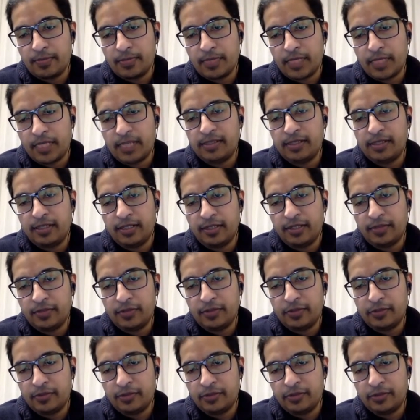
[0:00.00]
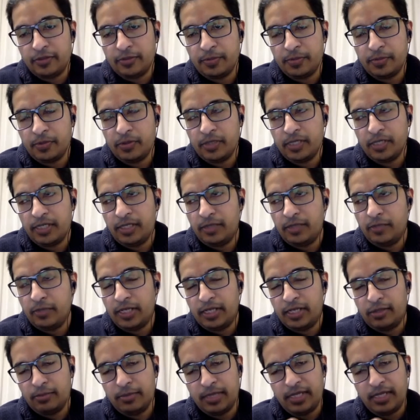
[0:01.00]
I think I've also spoken in
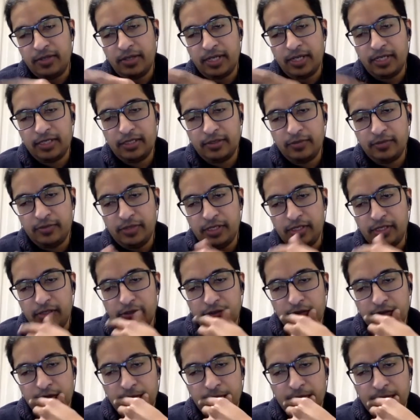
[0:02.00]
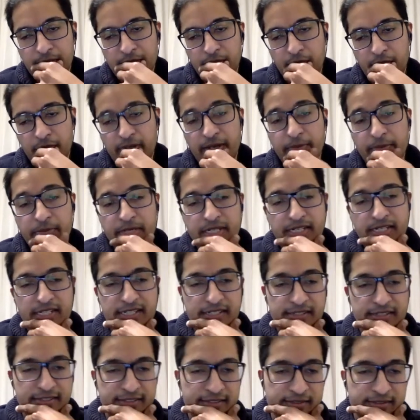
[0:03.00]
one of my other videos about
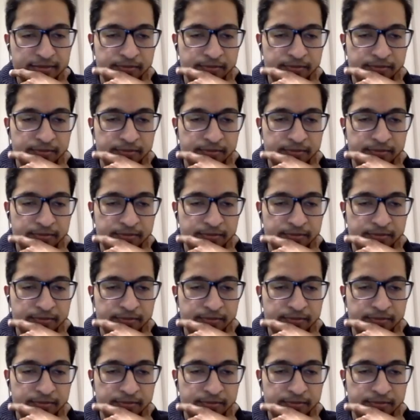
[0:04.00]
remedies